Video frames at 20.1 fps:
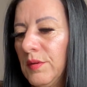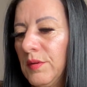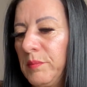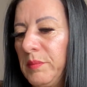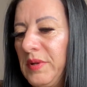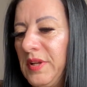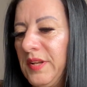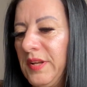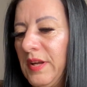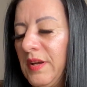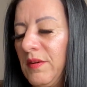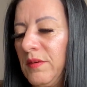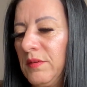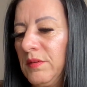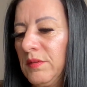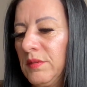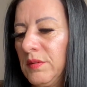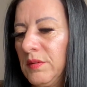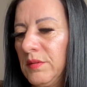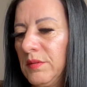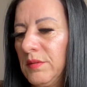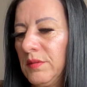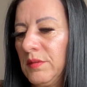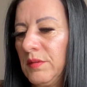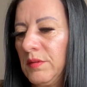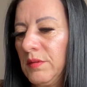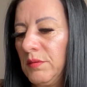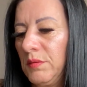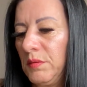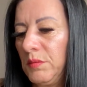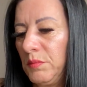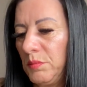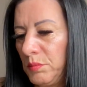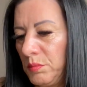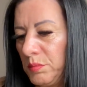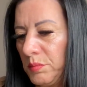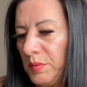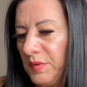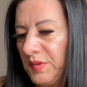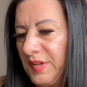Radio.
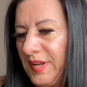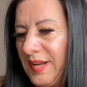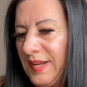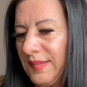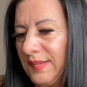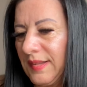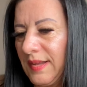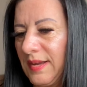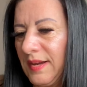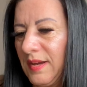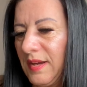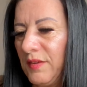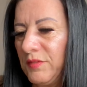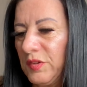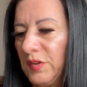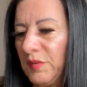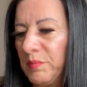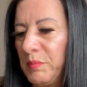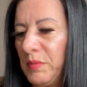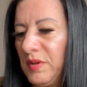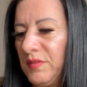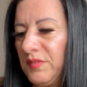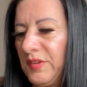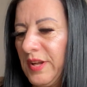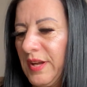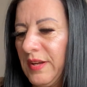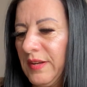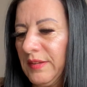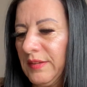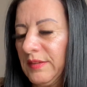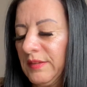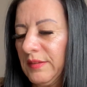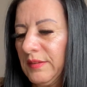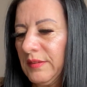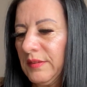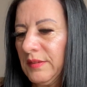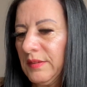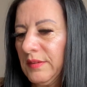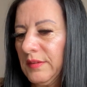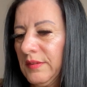What date is that? I've just moved it.
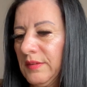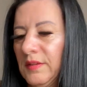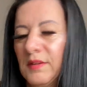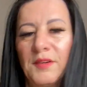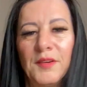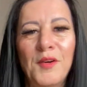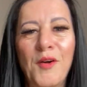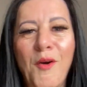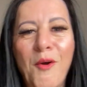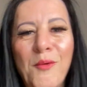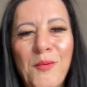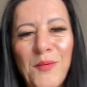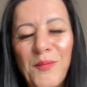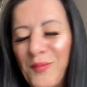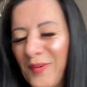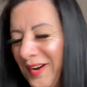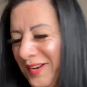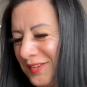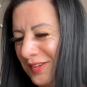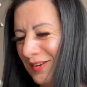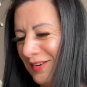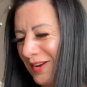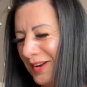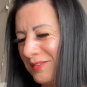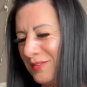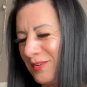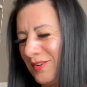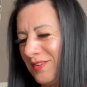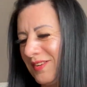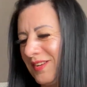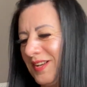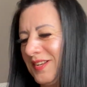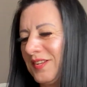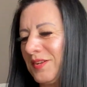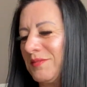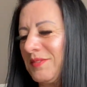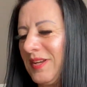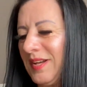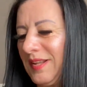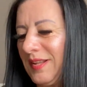I
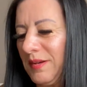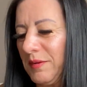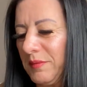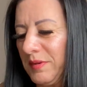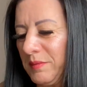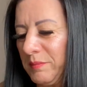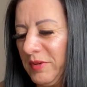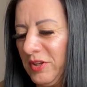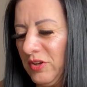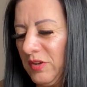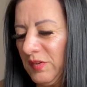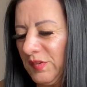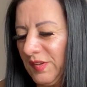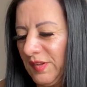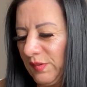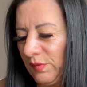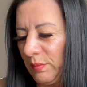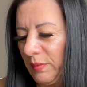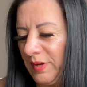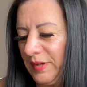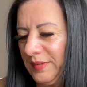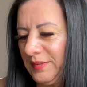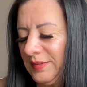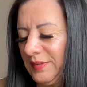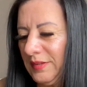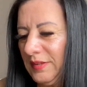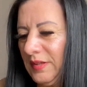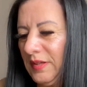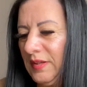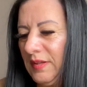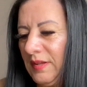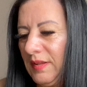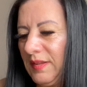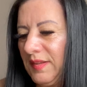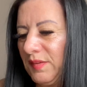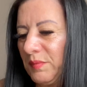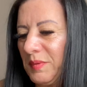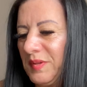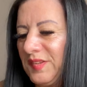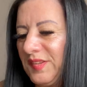don't like that one. We use this one.
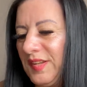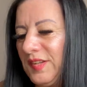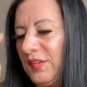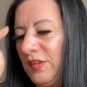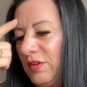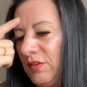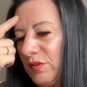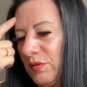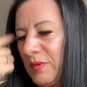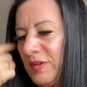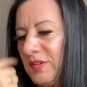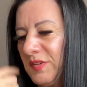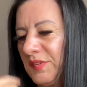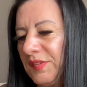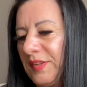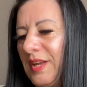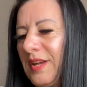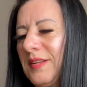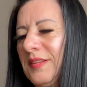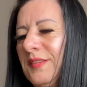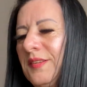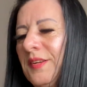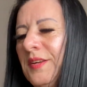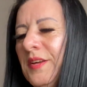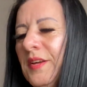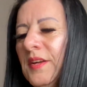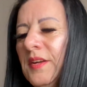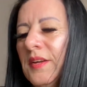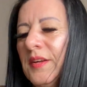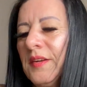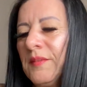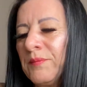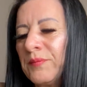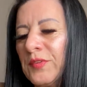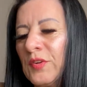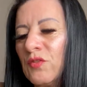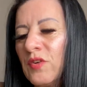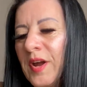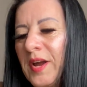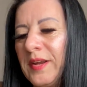This one's easier to understand.
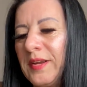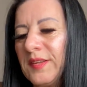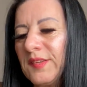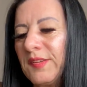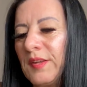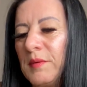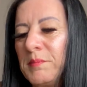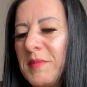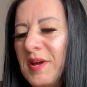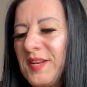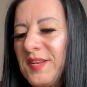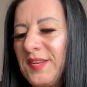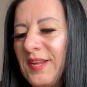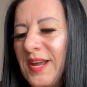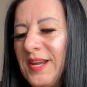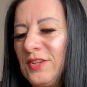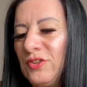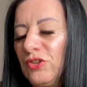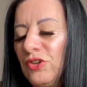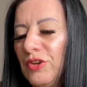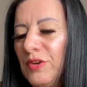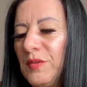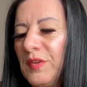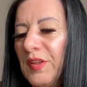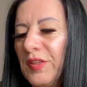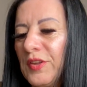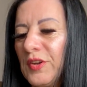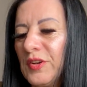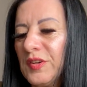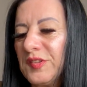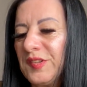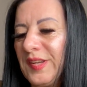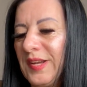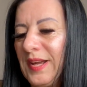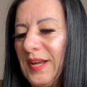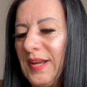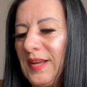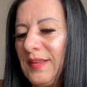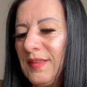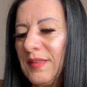Right, so Monday, June the
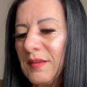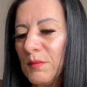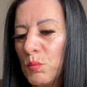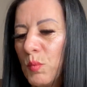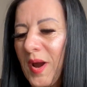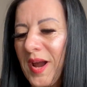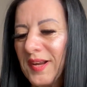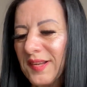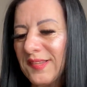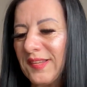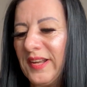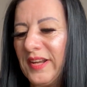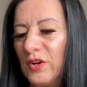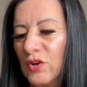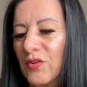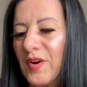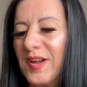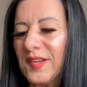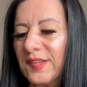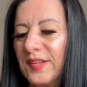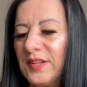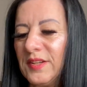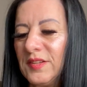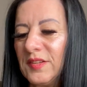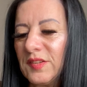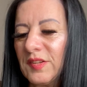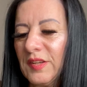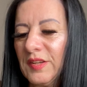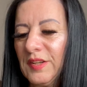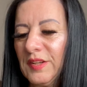30th, waxing crescent.